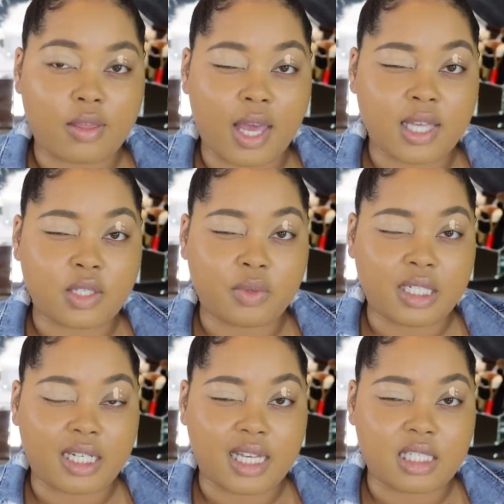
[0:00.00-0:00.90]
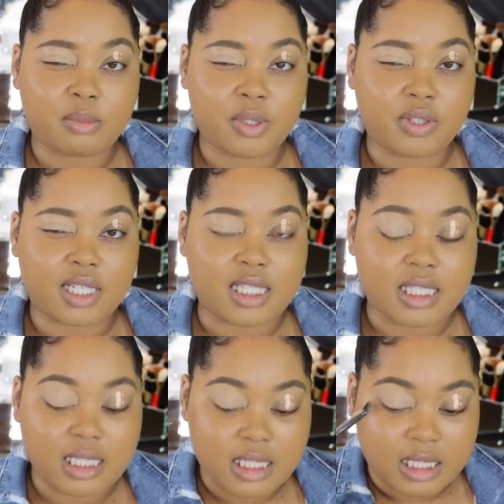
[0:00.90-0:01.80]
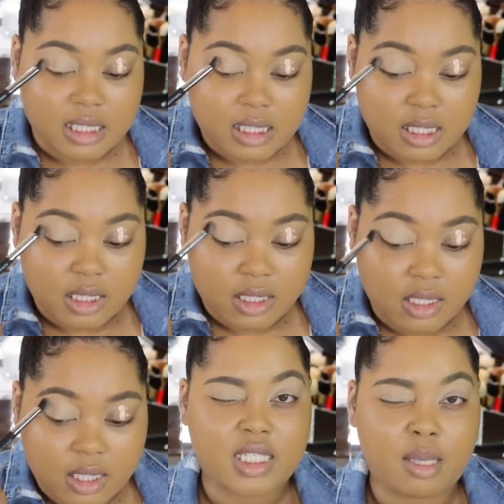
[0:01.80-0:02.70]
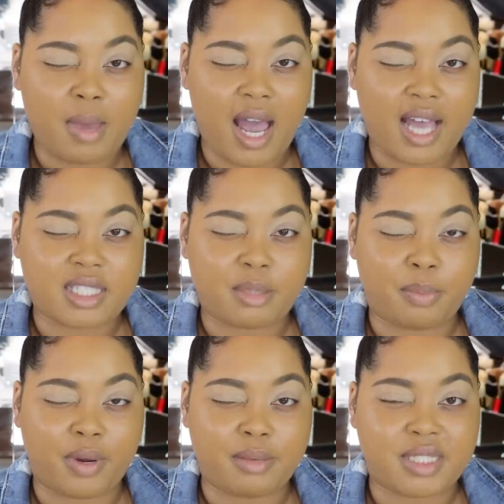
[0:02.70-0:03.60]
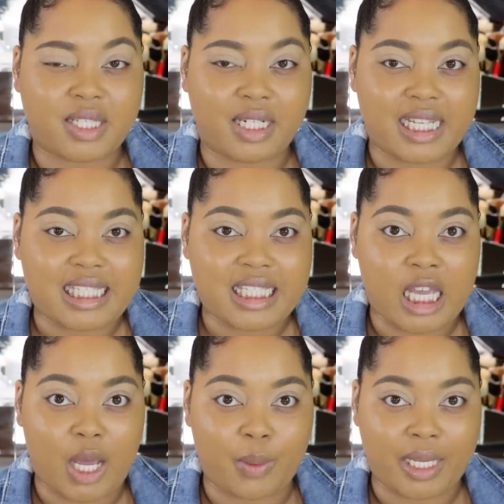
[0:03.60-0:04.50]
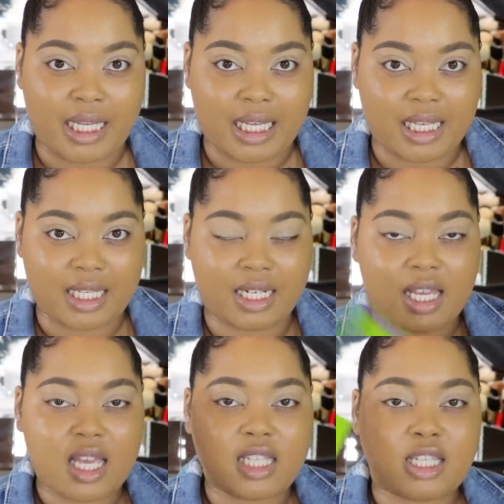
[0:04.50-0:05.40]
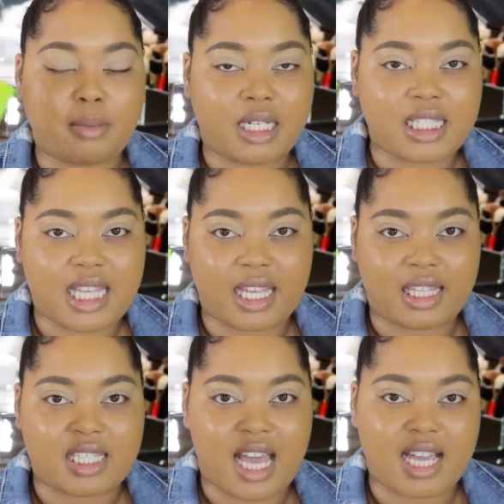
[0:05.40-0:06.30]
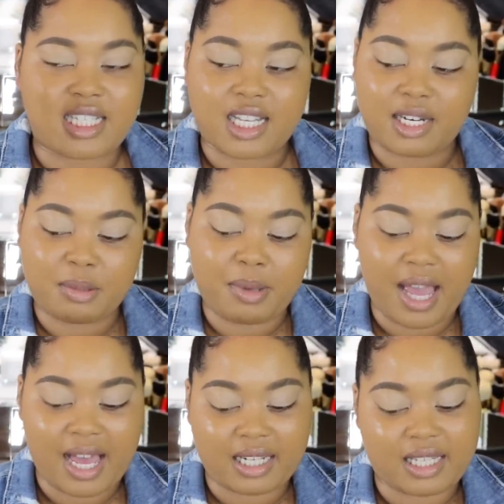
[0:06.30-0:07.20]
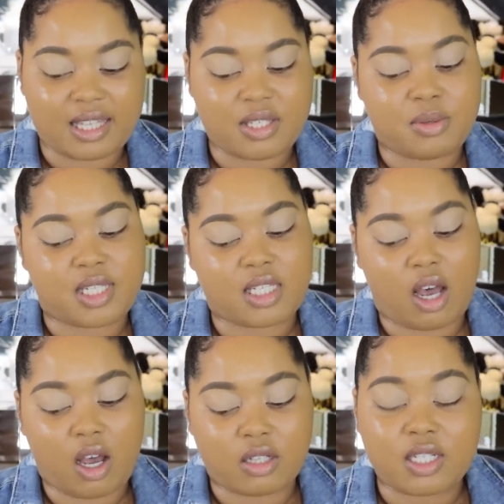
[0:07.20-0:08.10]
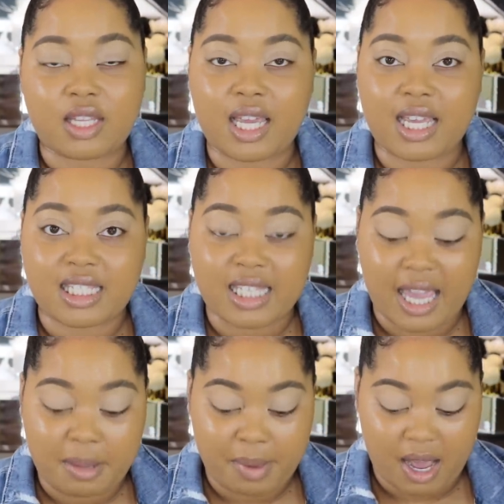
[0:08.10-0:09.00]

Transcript: That has a really nice smooth consistency. So my eyes are prepped, so let's go in. So I'm going to take this eyeshadow palette. This one is called the Escape